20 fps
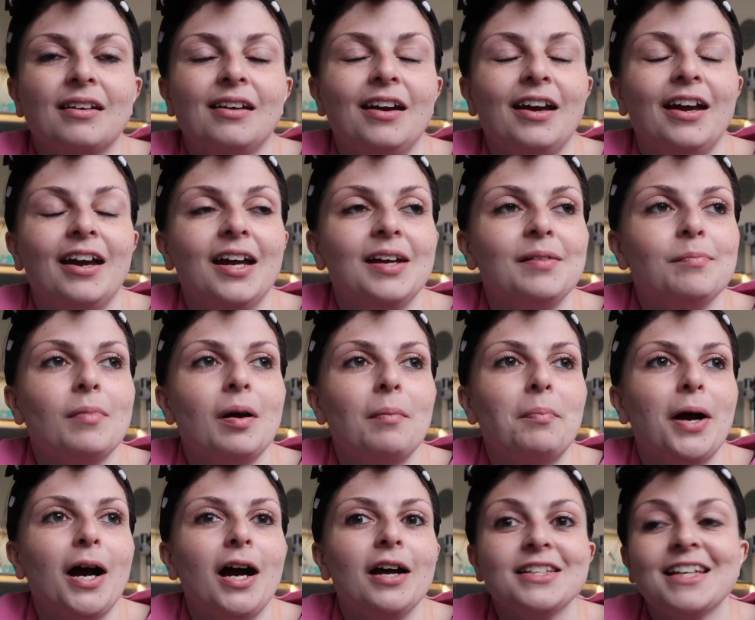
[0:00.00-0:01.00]

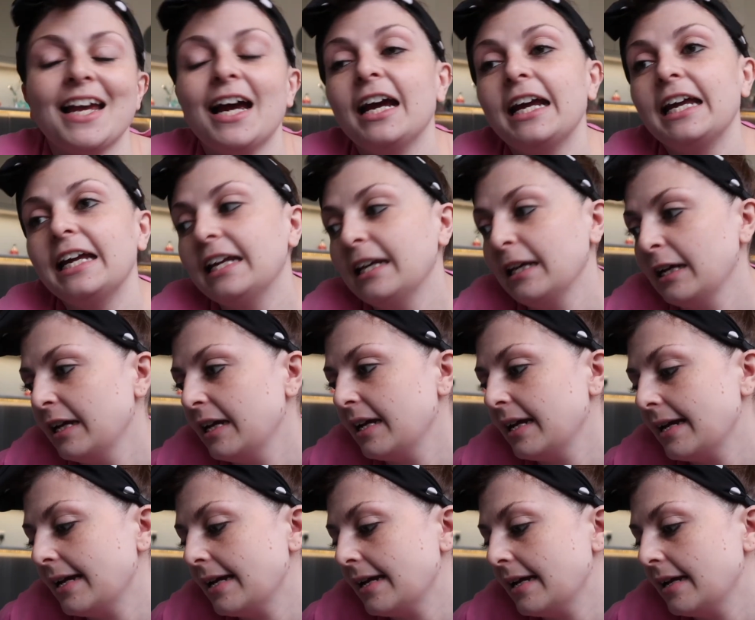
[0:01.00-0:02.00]
But I sat
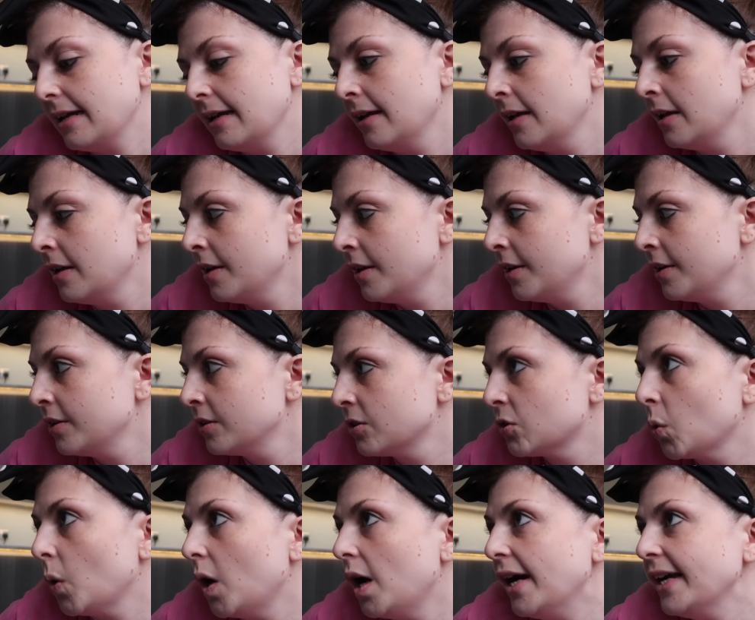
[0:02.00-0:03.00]
here
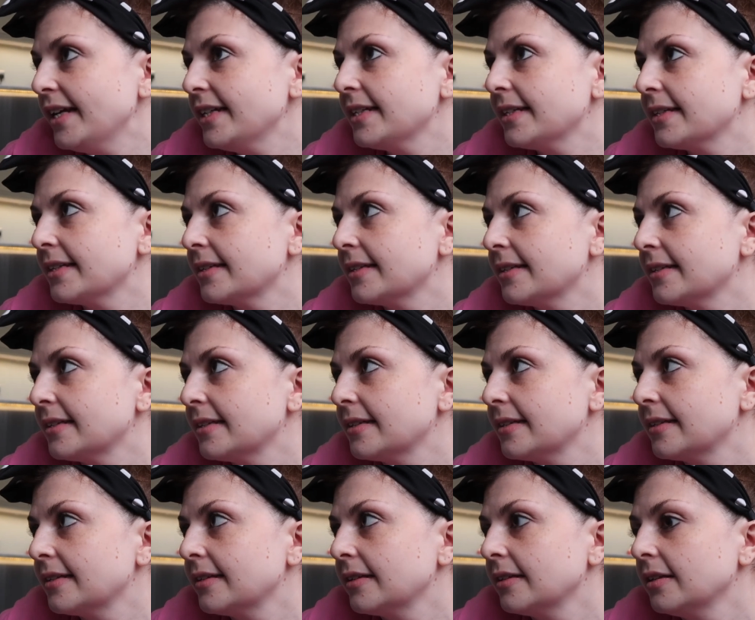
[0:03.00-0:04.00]
twice
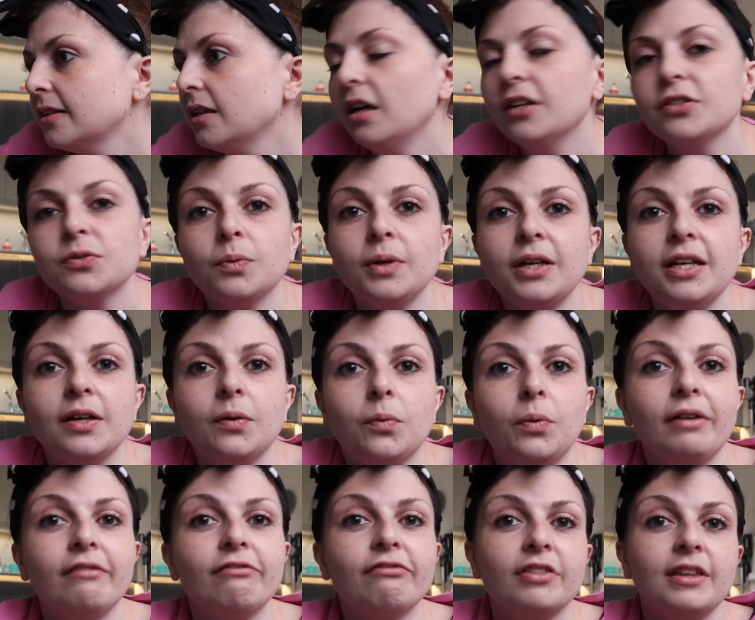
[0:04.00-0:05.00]
last week
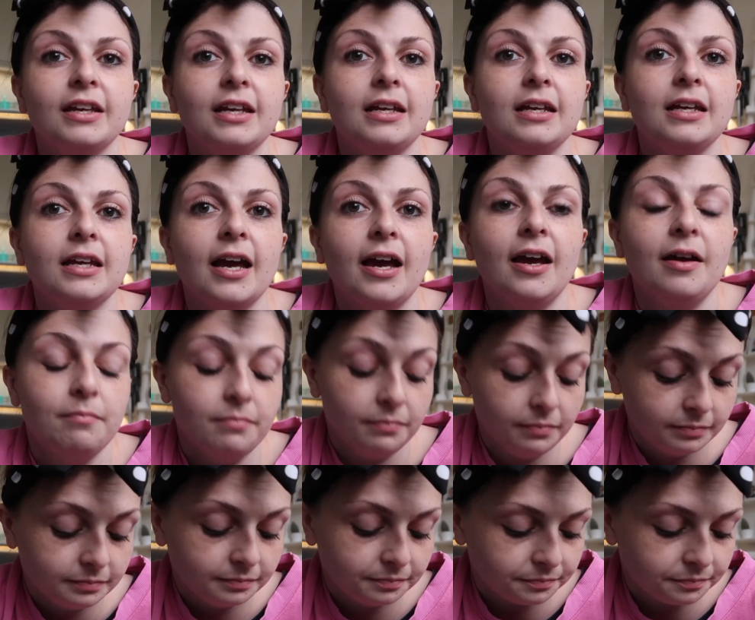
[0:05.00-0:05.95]
with the